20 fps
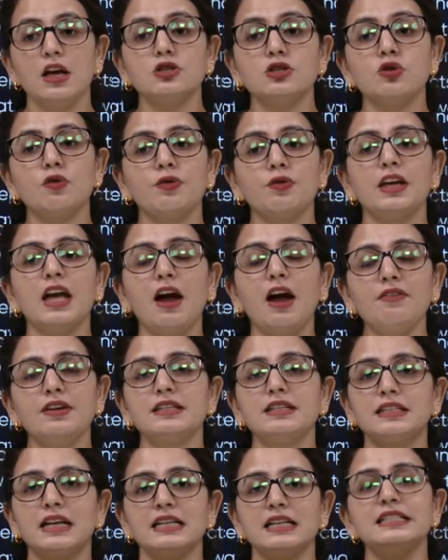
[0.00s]
So we have
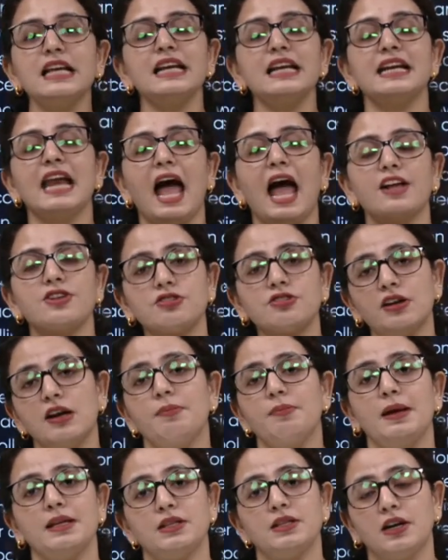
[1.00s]
discussed the
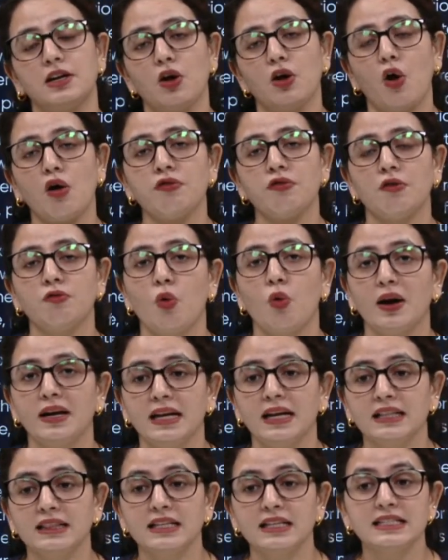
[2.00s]
natural method of
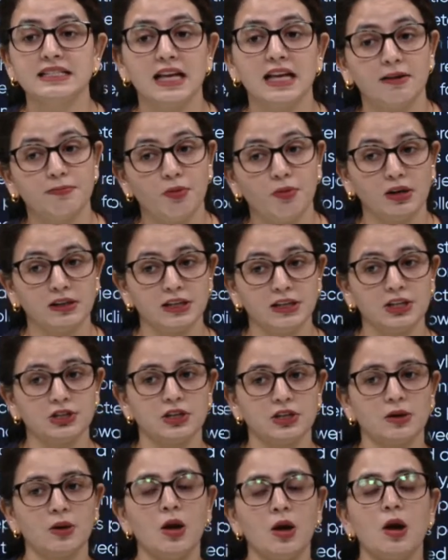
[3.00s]
avoiding the
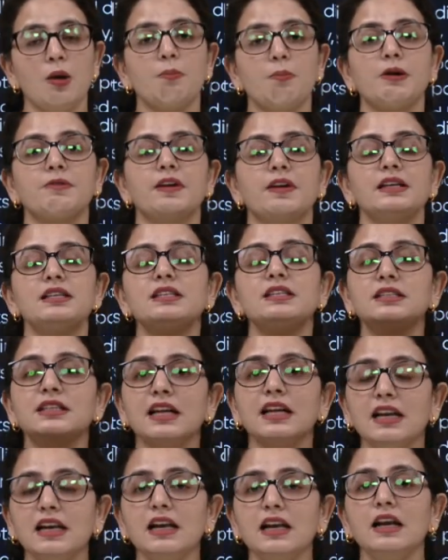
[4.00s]
self-pollination, but we are
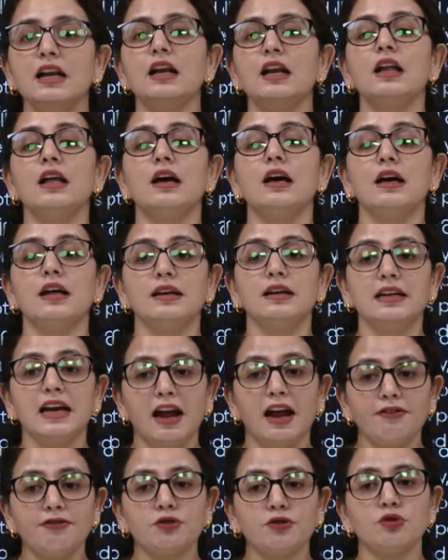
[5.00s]
still
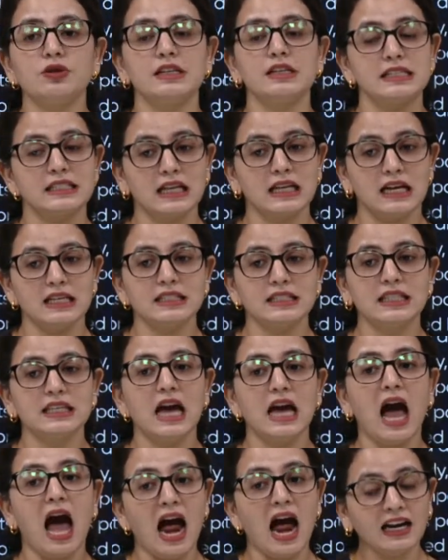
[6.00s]
left to discuss
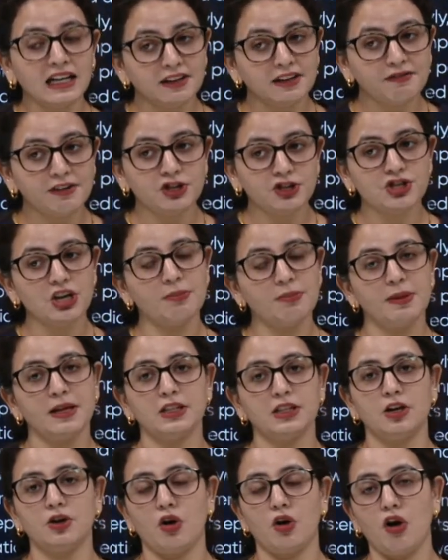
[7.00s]
the artificial
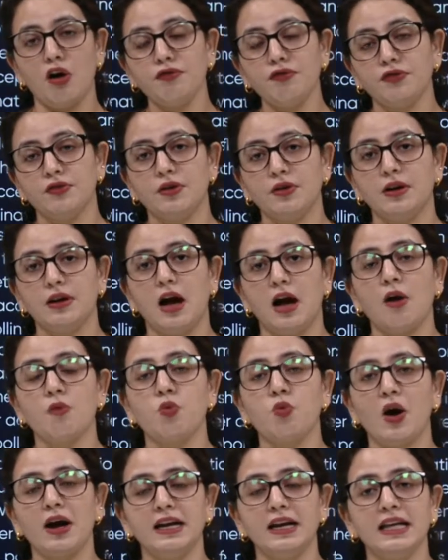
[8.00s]
method of
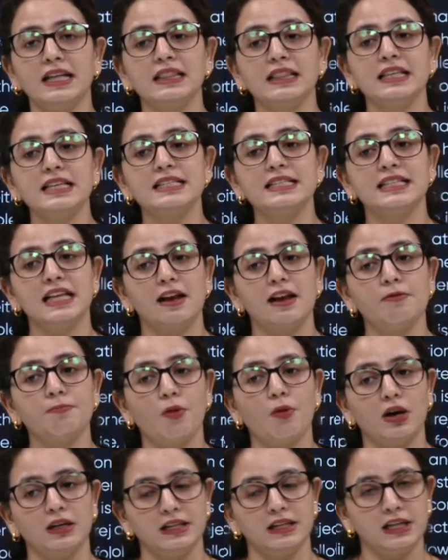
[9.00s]
avoiding the
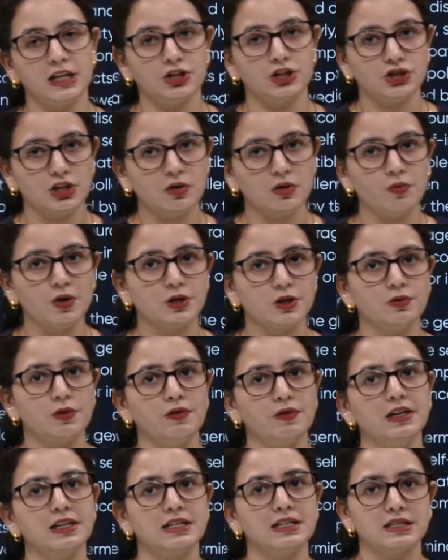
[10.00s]
self-pollination, which we
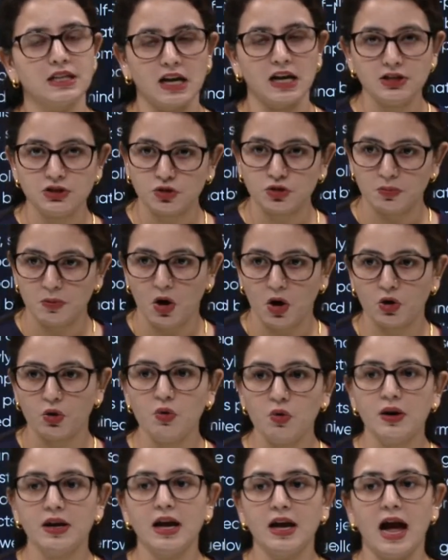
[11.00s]
will discuss
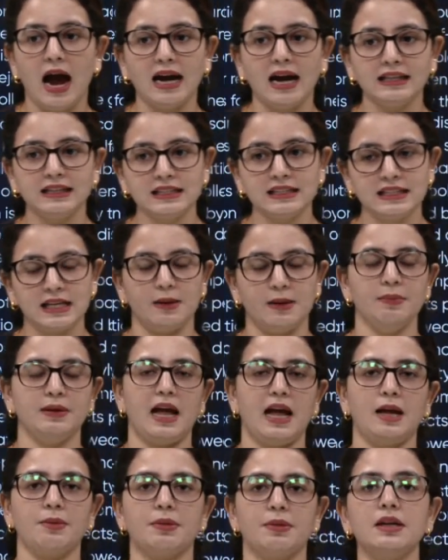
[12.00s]
tomorrow at the same
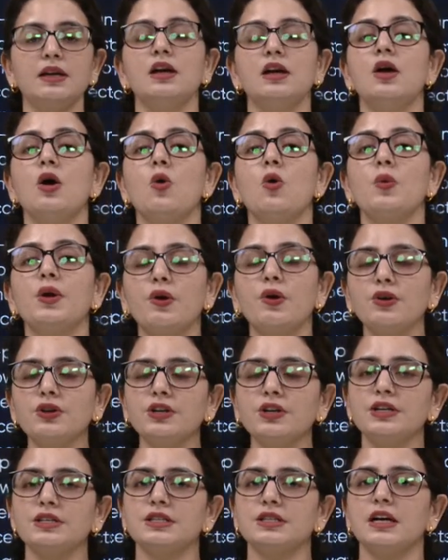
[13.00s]
timing. We are going
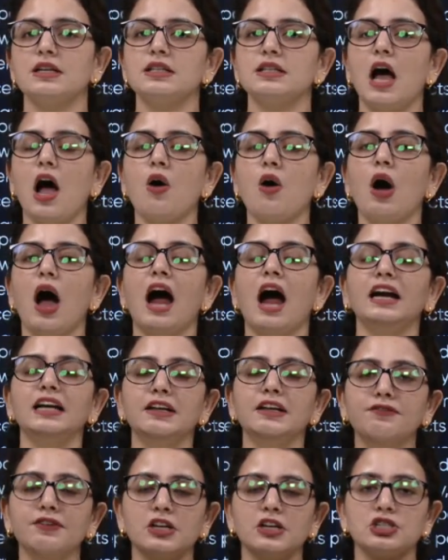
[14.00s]
to discuss how
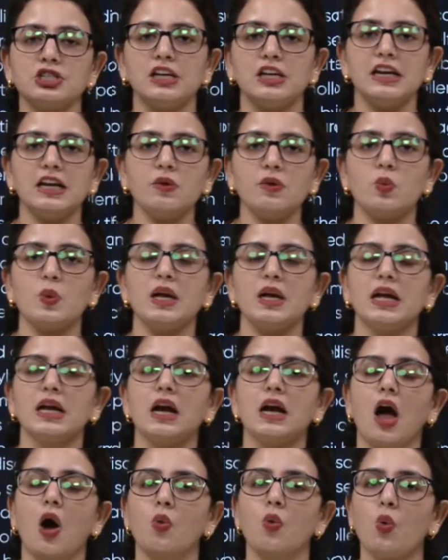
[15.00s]
artificially we
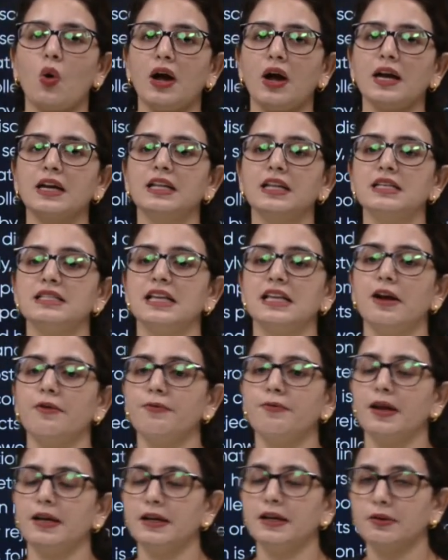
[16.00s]
can avoid the
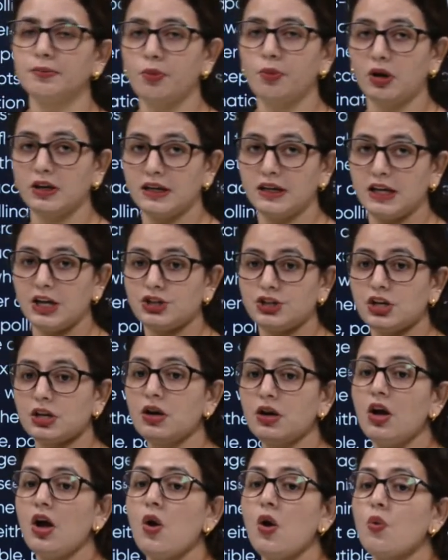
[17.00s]

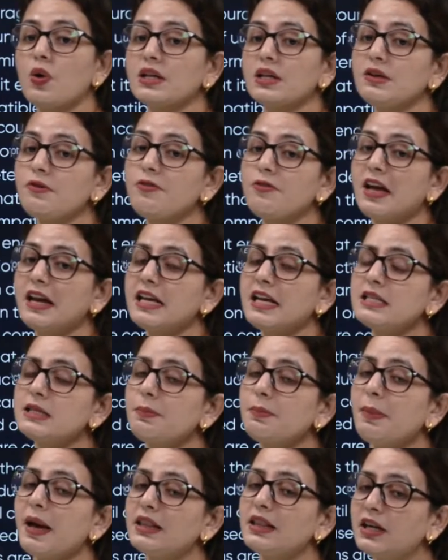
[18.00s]
self-pollination. What are the various
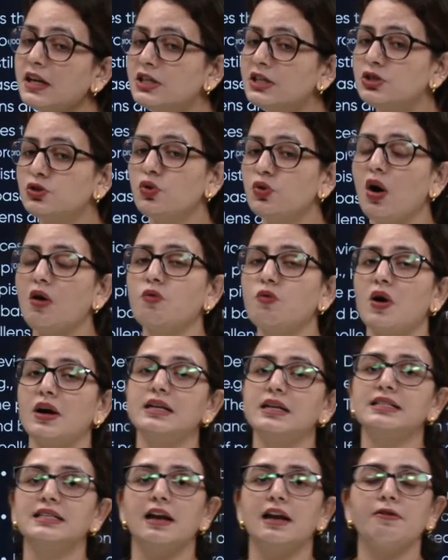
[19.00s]
methods to
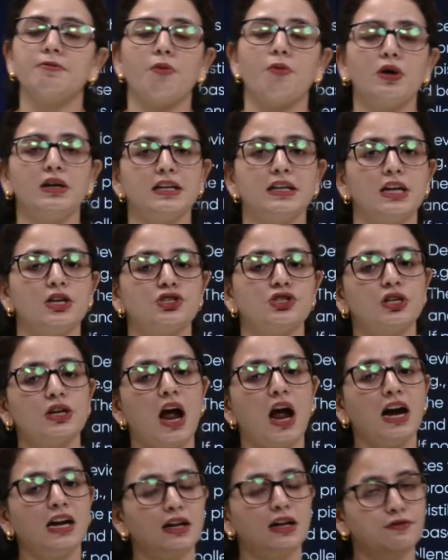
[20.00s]
avoid self-pollination
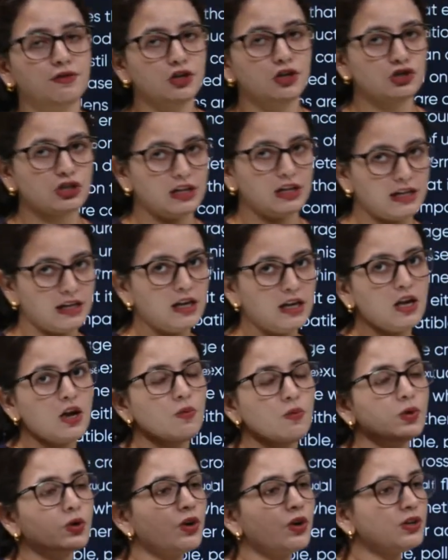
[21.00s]
artificially?
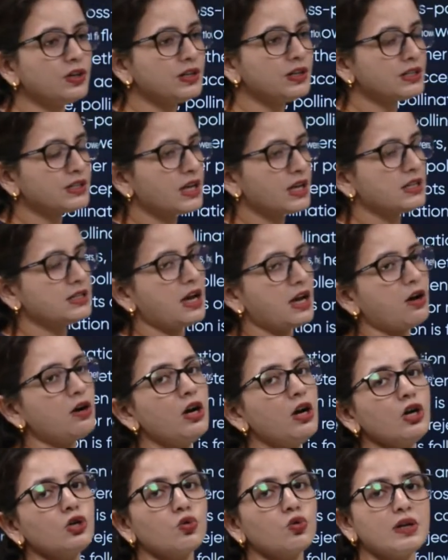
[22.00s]
We are going to discuss how.
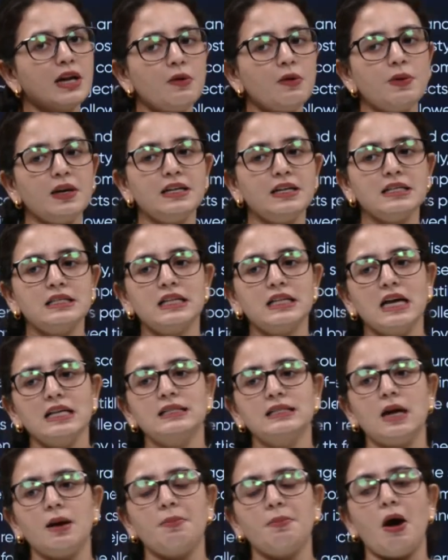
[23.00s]
Today we
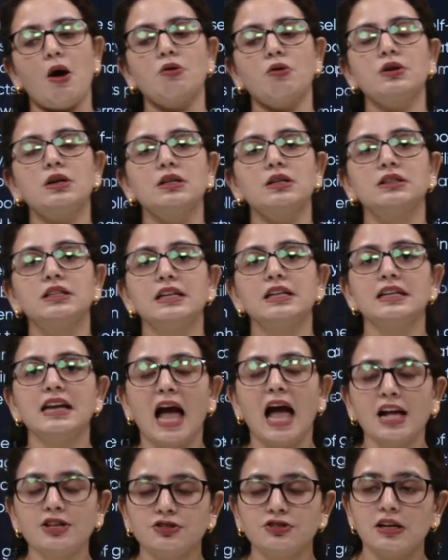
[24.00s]
discussed about the
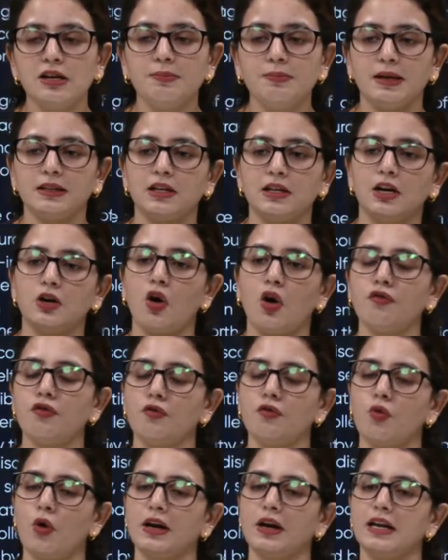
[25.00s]
natural method of
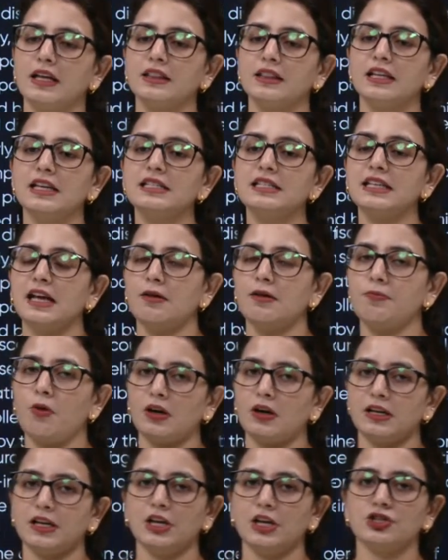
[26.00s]
avoiding the
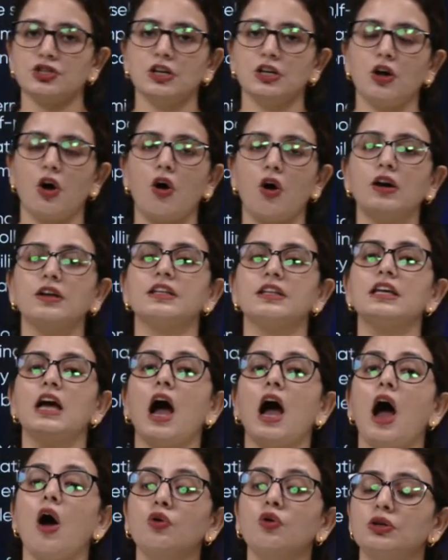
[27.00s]
self-pollination or the
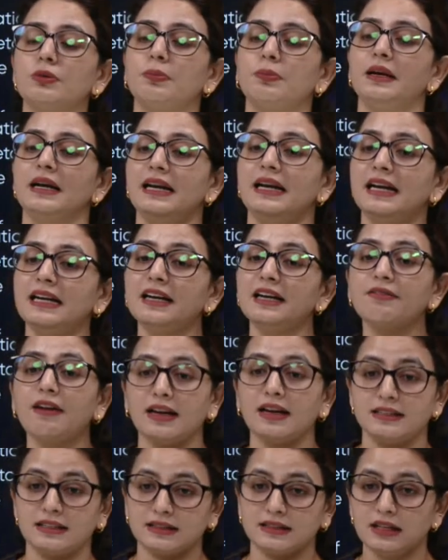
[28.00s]
outbreeding
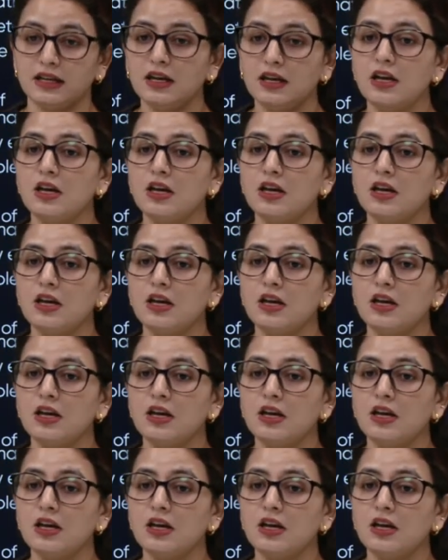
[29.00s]
devices.